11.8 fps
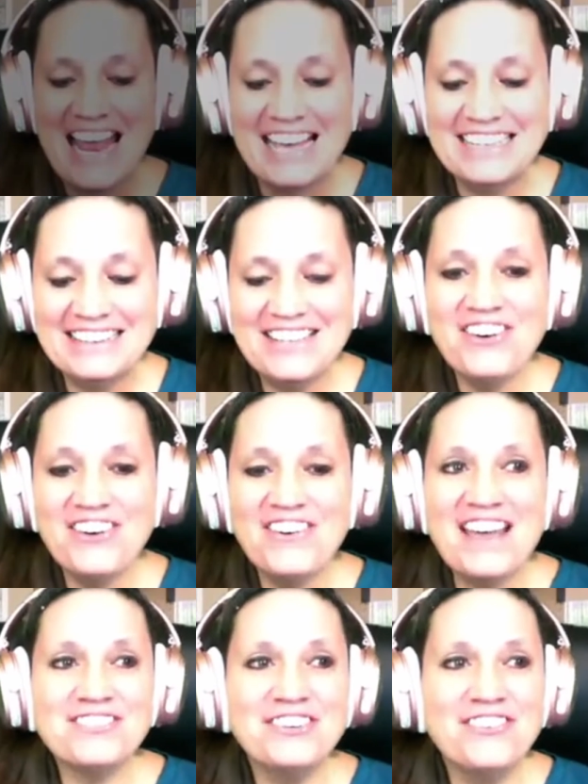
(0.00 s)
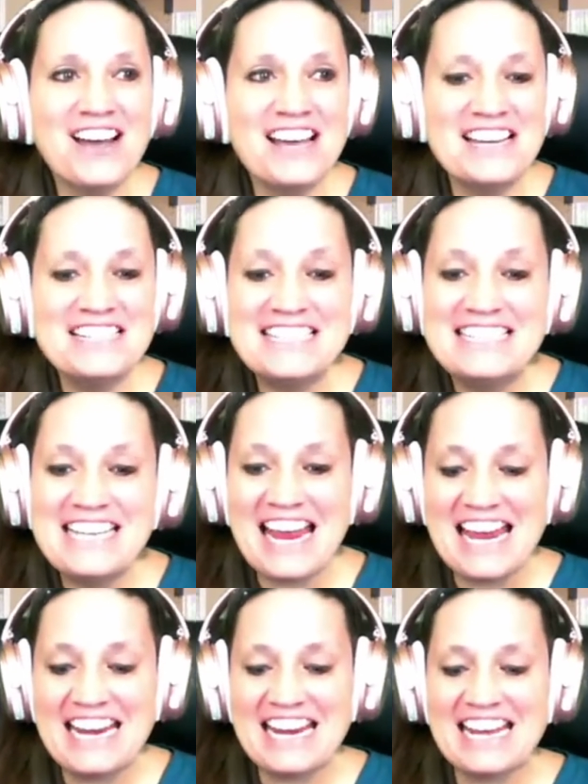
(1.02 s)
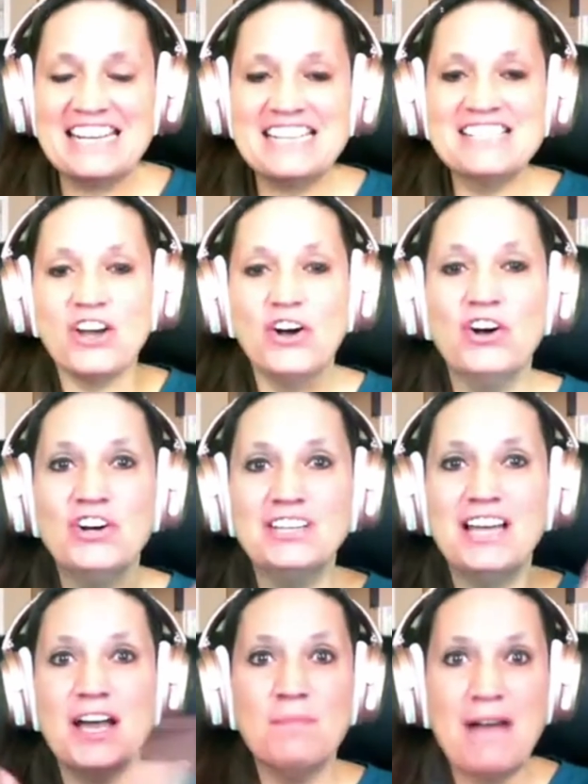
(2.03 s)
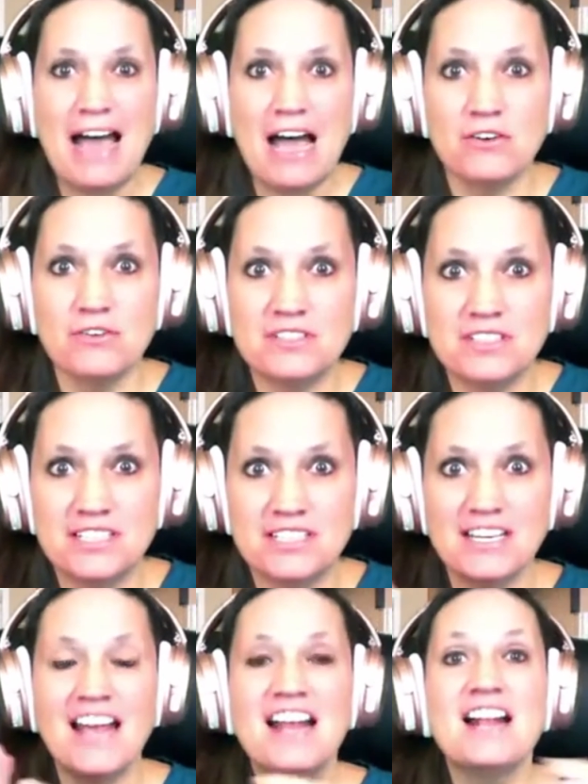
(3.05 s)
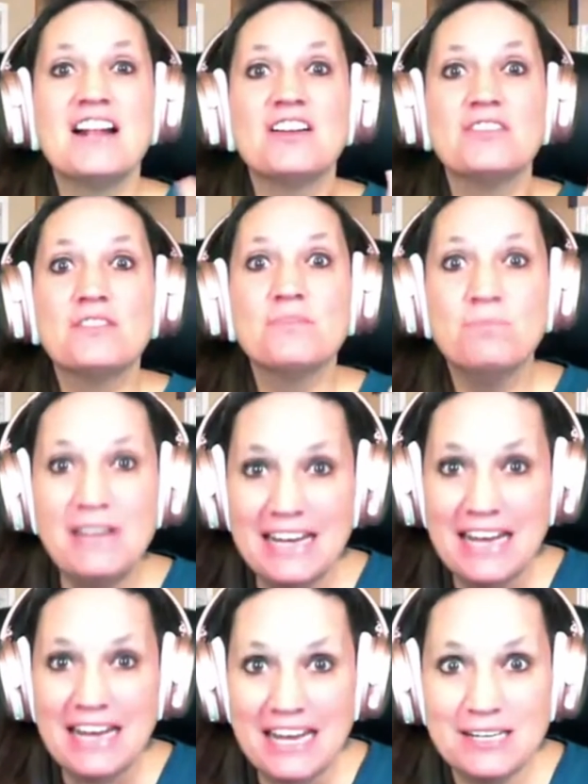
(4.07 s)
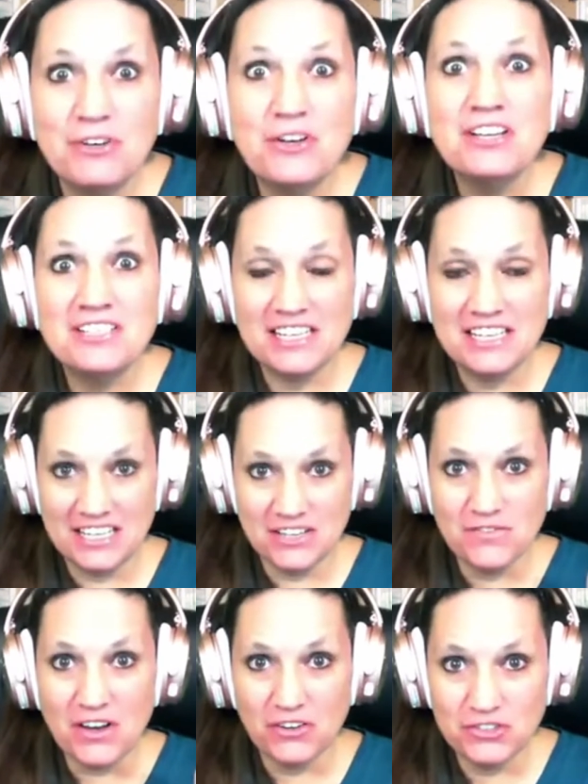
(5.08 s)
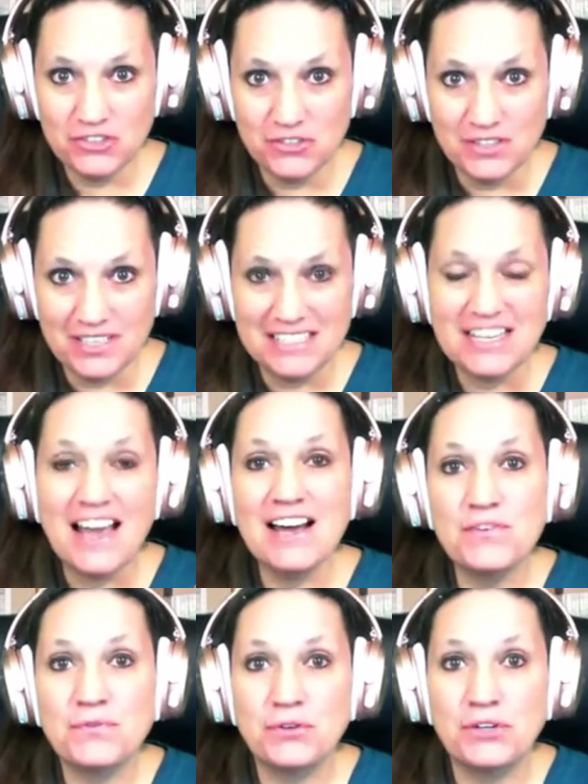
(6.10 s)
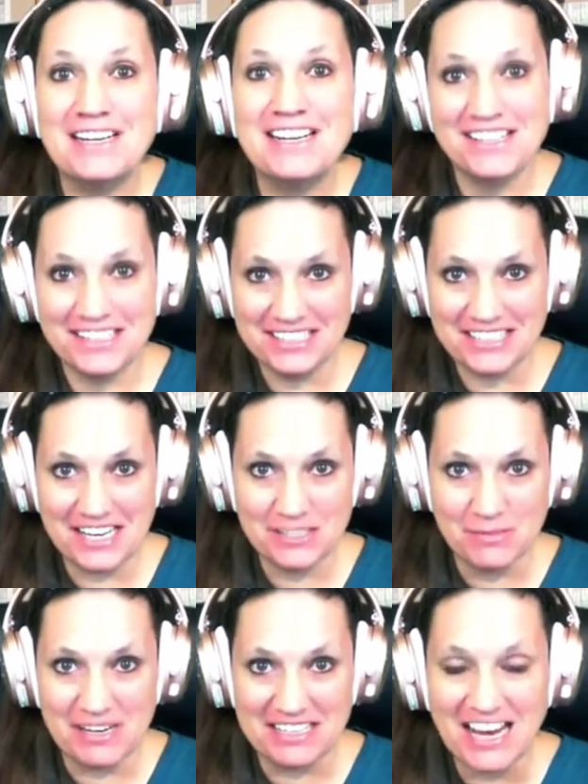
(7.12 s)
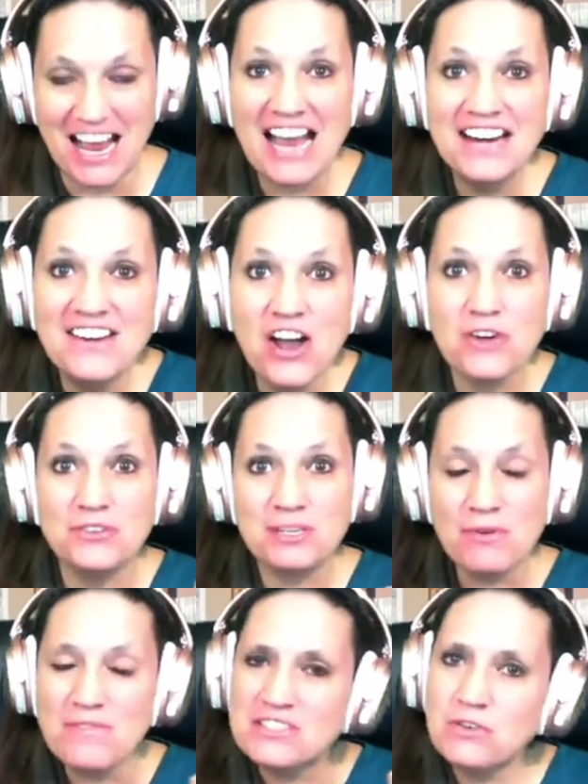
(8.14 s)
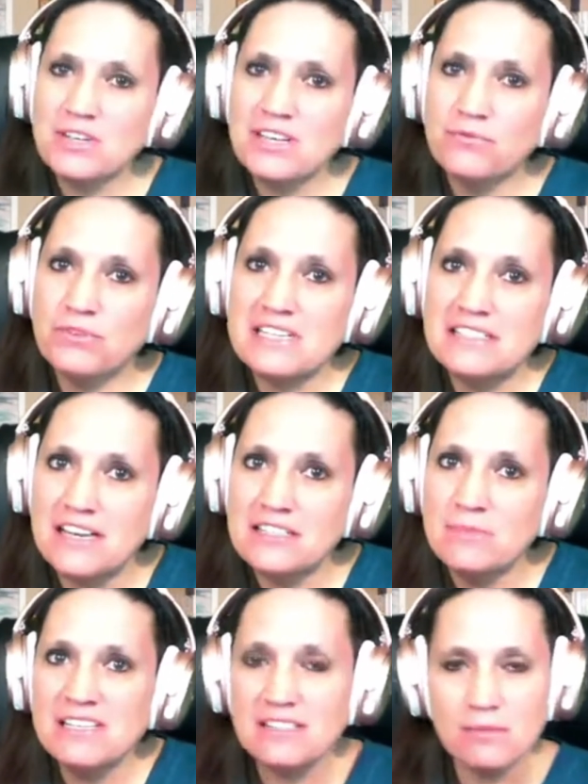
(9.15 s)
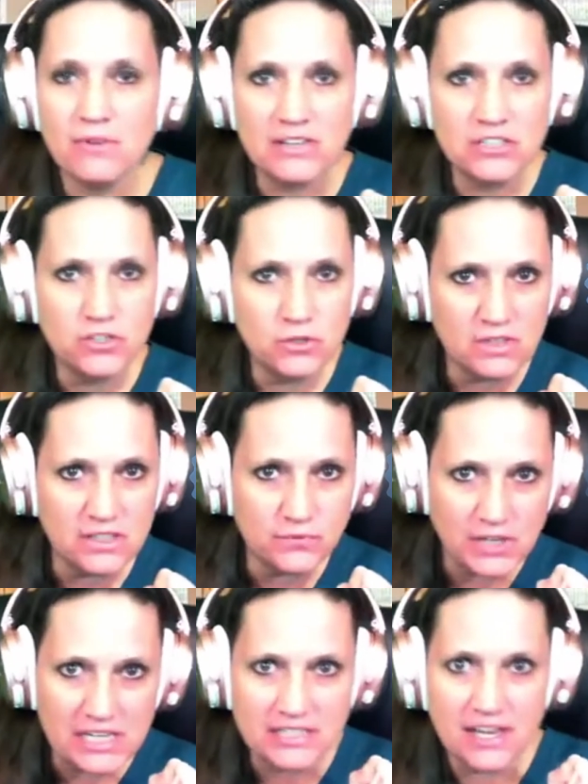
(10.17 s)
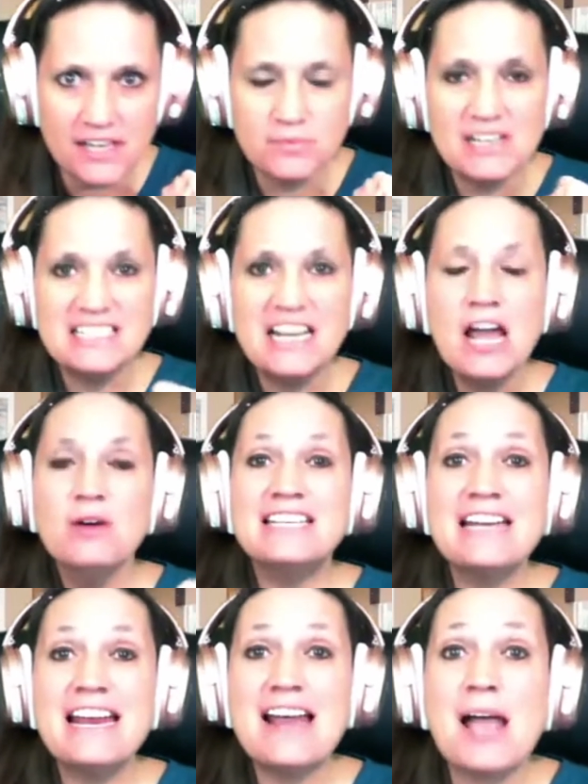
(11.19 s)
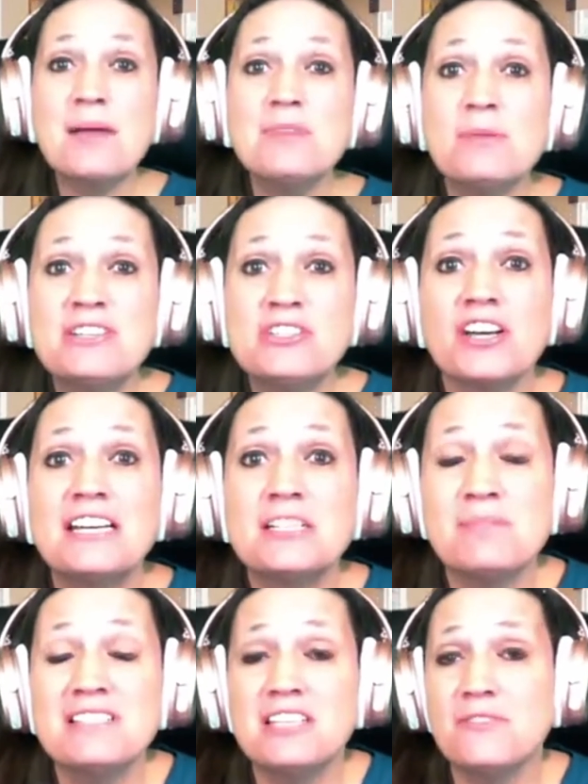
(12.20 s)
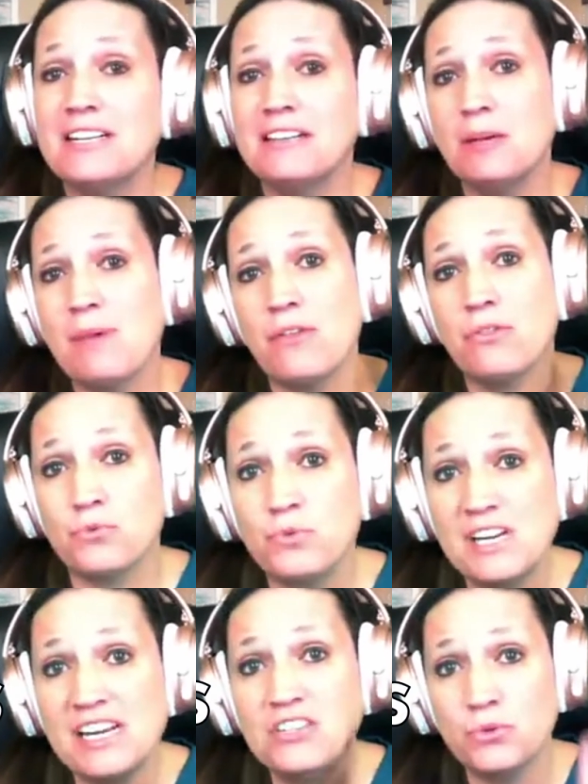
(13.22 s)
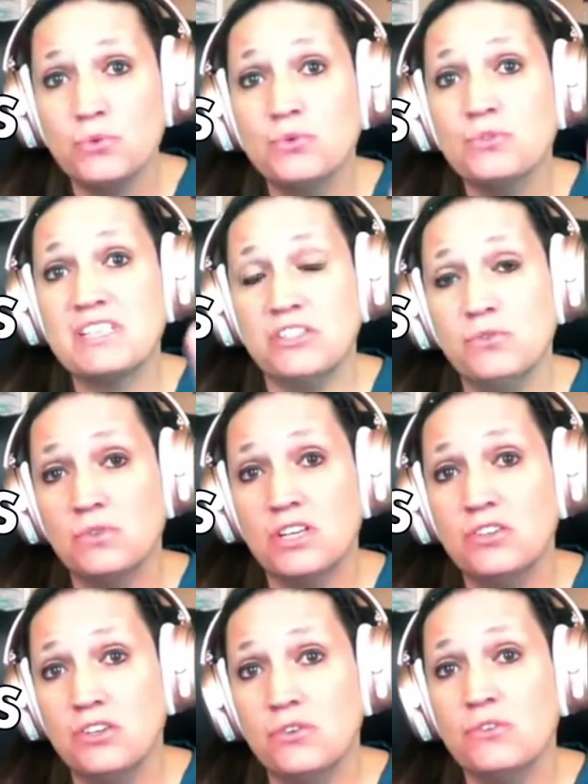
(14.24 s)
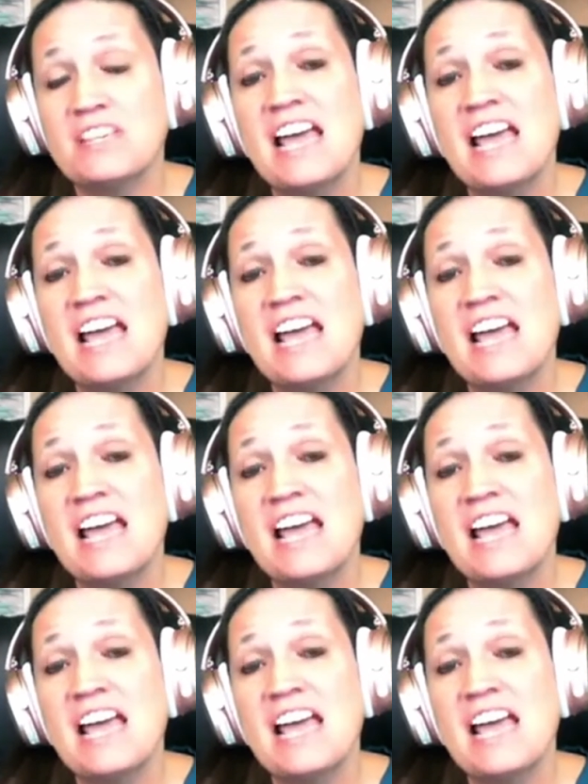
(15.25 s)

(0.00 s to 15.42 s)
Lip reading: Hello everyone. Today it is all about being able to give our students a free assessment. I know some of us don't get free assessments, some of us do give free assessments, but today I'm going to be talking specifically about 3 tools that you can use